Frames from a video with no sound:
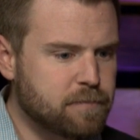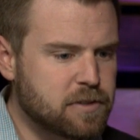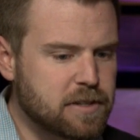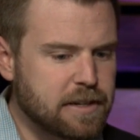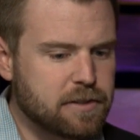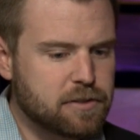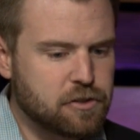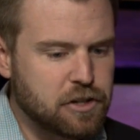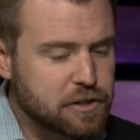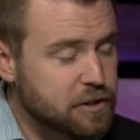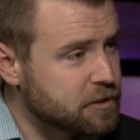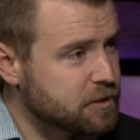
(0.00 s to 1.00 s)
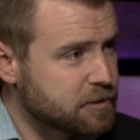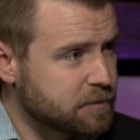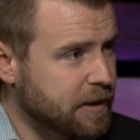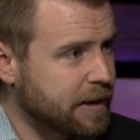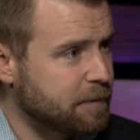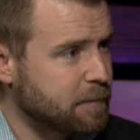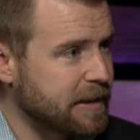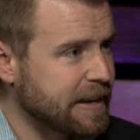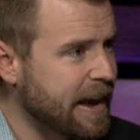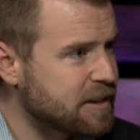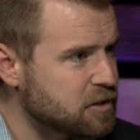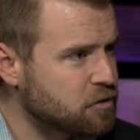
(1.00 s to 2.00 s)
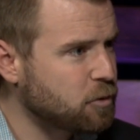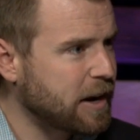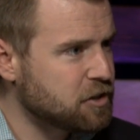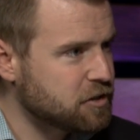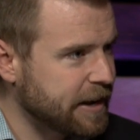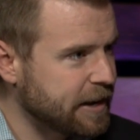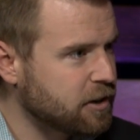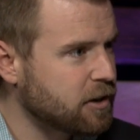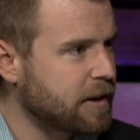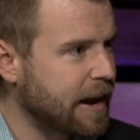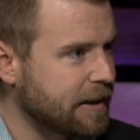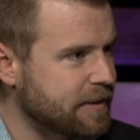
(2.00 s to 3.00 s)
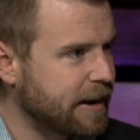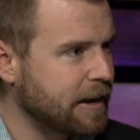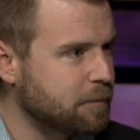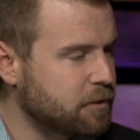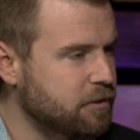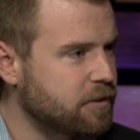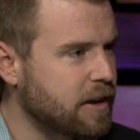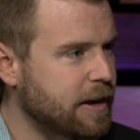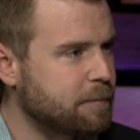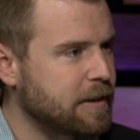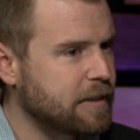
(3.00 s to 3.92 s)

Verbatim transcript: sees Jesus um, and he has this righteous anger at times um,